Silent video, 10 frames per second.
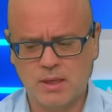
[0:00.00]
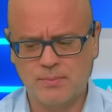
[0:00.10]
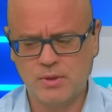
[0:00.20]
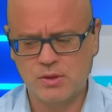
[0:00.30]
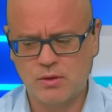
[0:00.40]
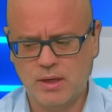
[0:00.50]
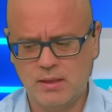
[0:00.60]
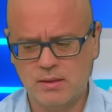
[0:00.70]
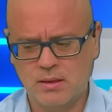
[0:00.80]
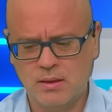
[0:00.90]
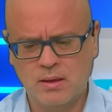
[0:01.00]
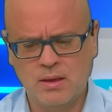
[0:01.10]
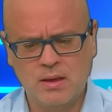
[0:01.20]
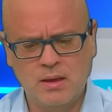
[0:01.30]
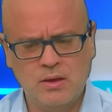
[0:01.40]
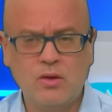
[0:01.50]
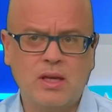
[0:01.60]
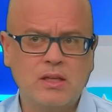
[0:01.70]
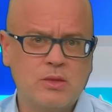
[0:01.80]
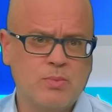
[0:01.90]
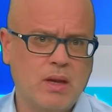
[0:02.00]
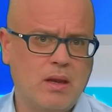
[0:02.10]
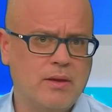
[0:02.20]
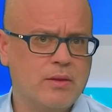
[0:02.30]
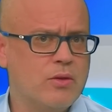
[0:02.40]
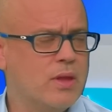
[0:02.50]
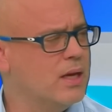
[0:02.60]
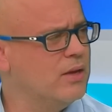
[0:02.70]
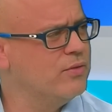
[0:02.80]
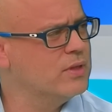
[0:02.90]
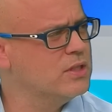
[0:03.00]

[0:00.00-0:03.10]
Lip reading: the straight. You can just put a line through that effort.